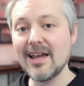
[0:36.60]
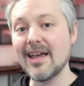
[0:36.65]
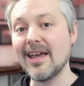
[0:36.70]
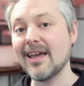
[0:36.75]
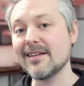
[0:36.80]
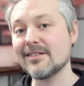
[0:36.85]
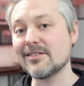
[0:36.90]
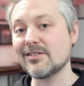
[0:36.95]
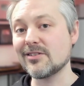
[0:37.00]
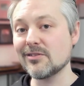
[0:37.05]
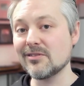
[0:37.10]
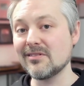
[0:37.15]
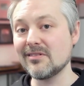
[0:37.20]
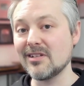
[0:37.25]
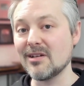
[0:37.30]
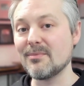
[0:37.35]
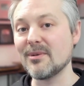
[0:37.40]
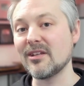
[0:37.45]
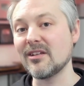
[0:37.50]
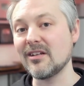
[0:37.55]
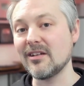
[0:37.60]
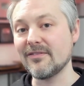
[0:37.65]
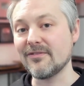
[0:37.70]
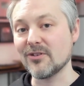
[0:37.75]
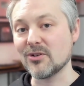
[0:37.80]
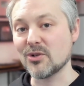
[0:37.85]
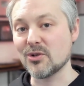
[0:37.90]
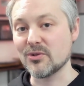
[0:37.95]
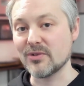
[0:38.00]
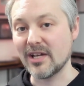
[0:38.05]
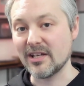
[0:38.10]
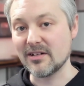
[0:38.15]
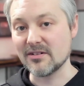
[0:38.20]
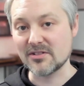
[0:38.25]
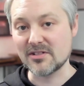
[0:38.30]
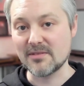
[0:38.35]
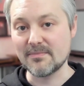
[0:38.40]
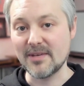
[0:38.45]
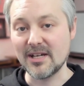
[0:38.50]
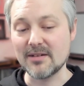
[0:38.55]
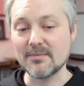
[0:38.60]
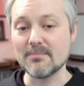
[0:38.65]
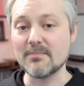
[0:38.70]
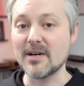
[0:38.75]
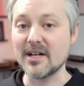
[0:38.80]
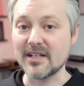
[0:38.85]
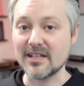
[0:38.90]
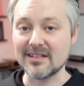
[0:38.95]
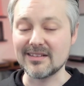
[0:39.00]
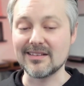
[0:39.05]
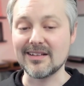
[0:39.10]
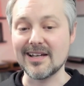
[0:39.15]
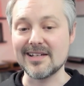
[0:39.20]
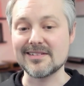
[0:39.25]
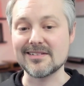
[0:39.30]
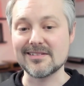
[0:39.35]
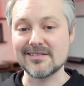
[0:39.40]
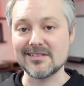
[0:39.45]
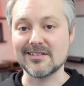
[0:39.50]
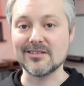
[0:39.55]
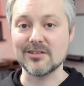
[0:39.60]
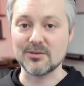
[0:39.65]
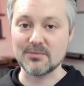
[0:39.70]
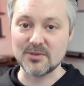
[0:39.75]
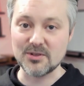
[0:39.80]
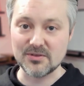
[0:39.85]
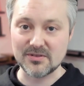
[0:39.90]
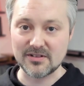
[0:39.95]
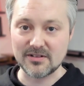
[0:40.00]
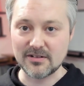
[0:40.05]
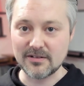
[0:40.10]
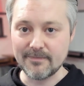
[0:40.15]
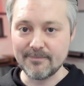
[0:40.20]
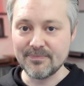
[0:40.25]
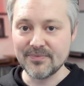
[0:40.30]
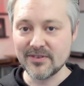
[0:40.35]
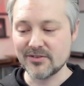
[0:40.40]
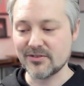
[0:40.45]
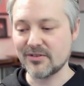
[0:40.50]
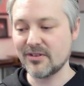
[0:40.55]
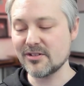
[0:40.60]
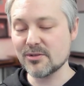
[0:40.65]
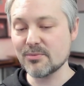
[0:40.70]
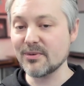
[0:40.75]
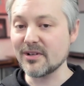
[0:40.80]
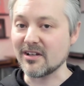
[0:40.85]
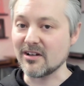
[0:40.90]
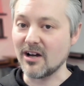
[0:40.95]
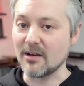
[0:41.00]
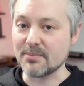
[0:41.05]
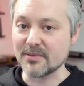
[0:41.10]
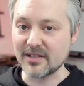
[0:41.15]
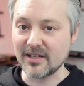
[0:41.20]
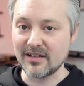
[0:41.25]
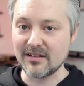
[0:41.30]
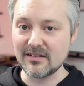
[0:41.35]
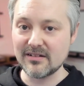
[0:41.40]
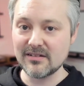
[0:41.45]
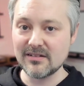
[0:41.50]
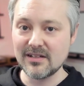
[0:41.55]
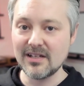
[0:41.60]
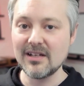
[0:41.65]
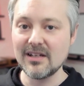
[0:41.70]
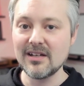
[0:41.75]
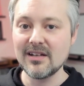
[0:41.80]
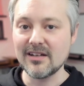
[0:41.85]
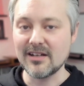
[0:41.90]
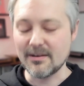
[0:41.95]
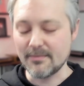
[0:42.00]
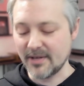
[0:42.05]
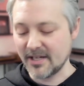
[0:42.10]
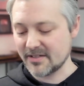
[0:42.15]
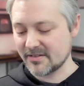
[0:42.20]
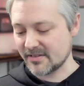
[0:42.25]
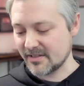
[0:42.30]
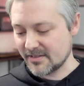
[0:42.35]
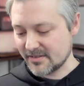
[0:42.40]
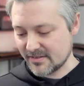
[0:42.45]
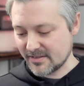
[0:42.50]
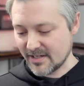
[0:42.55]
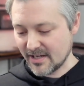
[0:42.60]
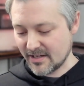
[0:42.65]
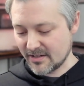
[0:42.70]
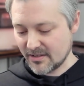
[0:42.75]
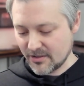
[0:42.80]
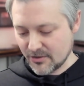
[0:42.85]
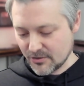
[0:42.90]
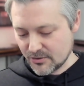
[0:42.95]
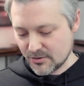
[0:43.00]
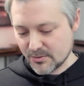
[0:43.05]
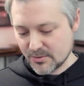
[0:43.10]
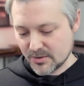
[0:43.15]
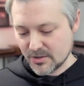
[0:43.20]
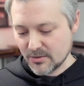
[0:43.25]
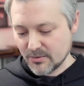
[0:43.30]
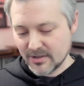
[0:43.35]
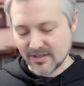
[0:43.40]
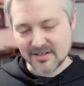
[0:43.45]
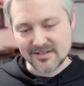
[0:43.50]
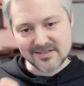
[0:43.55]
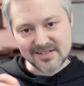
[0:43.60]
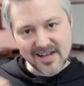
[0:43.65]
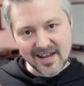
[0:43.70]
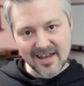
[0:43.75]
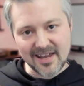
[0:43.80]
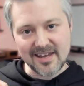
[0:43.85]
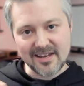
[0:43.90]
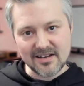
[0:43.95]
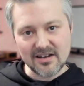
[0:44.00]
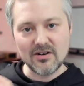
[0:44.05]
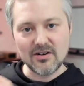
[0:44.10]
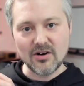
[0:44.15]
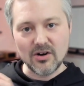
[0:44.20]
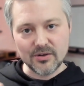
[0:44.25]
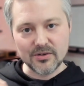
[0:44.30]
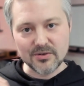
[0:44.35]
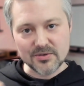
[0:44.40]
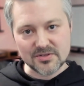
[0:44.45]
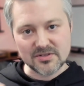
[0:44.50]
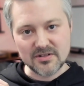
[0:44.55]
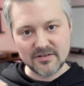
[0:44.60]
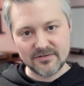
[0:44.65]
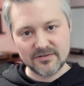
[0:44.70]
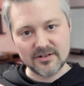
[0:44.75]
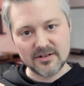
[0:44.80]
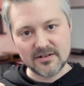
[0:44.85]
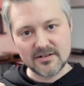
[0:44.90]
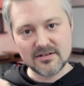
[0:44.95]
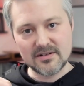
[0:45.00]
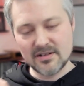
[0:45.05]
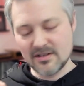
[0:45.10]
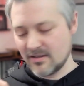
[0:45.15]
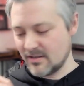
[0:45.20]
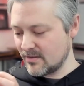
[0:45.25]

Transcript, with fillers: and soon the ability for creators to make money licensing their music. So things are pretty complicated, and it makes sense that YouTube's going to want to take all those different,